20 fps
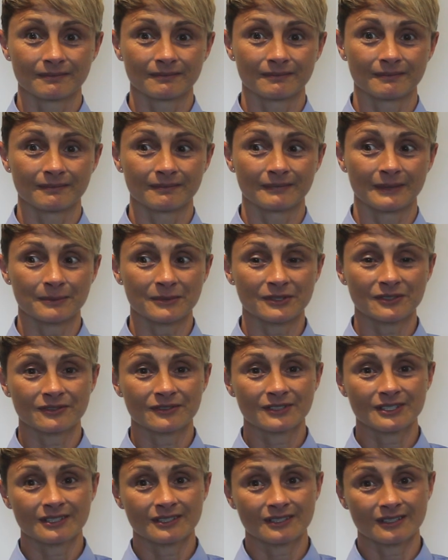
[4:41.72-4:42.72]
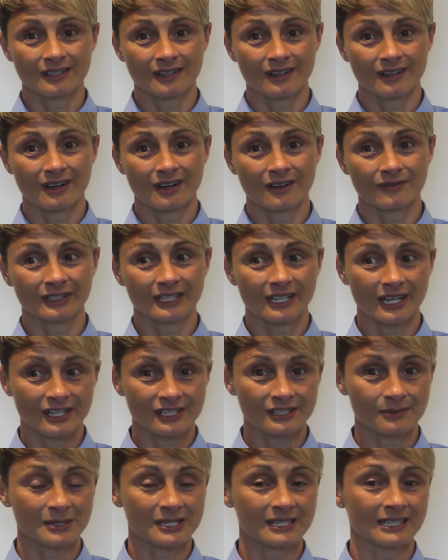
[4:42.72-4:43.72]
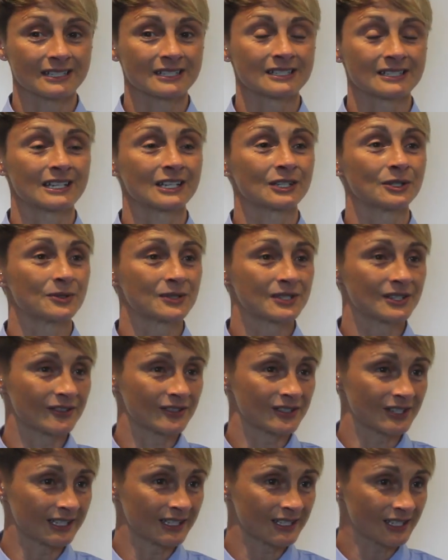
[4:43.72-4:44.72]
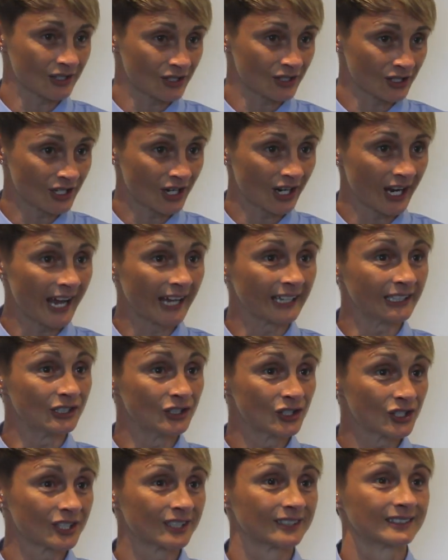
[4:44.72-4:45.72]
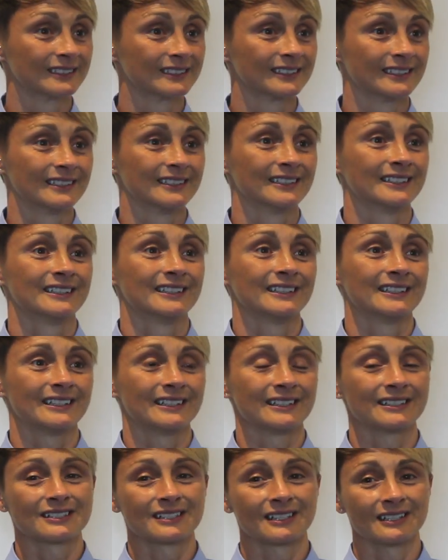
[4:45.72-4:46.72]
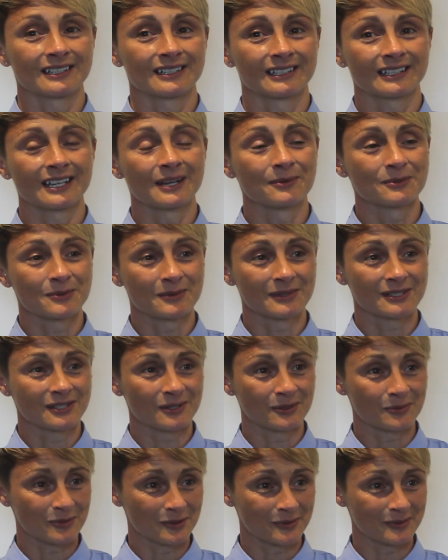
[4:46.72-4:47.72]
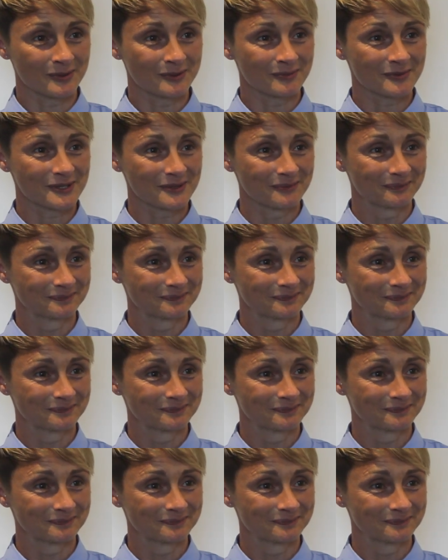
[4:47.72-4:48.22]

members of staff and customers and that to take you seriously at such a young age, it comes with its own problems.